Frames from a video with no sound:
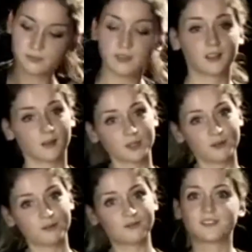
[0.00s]
It comes
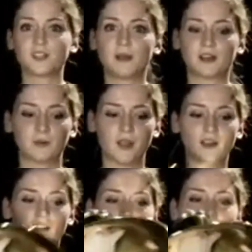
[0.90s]
off, so you pack it
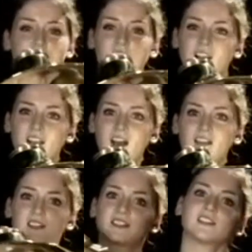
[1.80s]
away, it goes neatly like
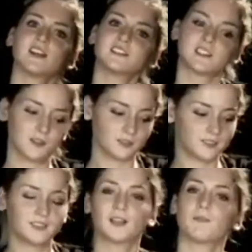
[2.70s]
that, and it's a nice little
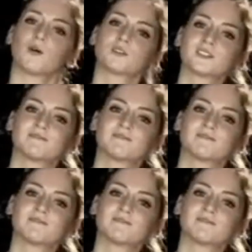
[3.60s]
box.